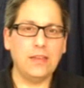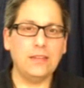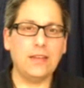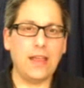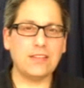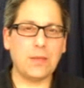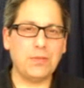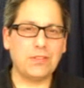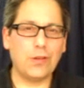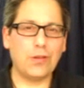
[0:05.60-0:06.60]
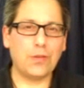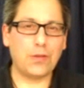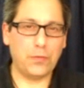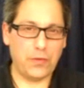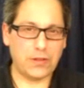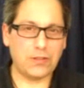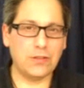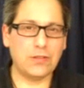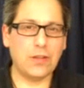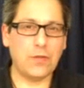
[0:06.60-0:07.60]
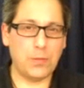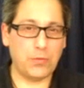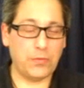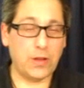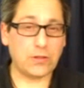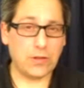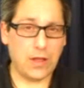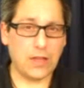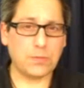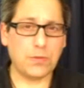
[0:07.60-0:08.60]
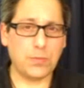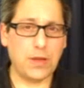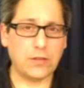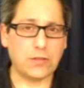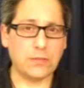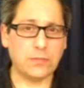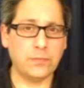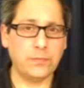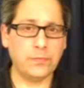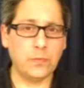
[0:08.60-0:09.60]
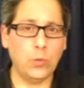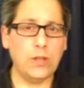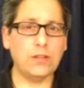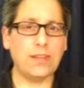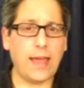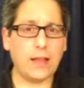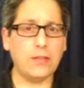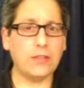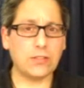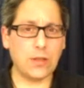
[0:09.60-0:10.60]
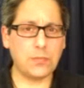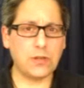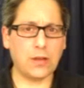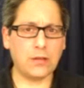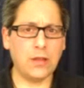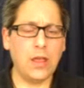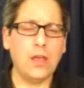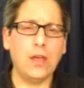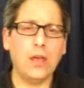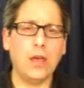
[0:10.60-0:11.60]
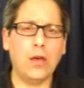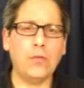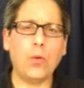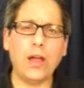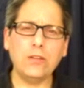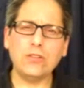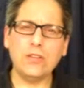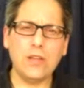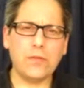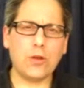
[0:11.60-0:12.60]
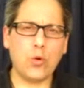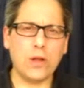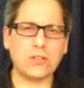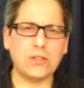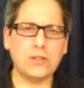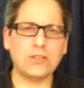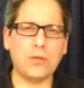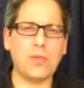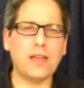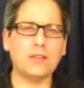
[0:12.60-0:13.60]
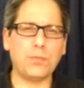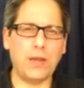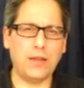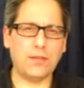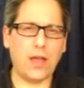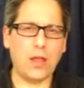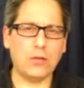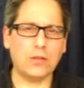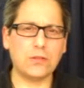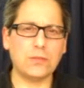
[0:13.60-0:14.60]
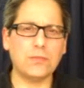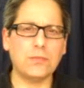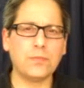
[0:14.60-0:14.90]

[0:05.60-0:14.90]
In today's episode of Confessions of a Professional Hospital Patient, we're going to tackle the subject of why you should never question somebody's pain tolerance.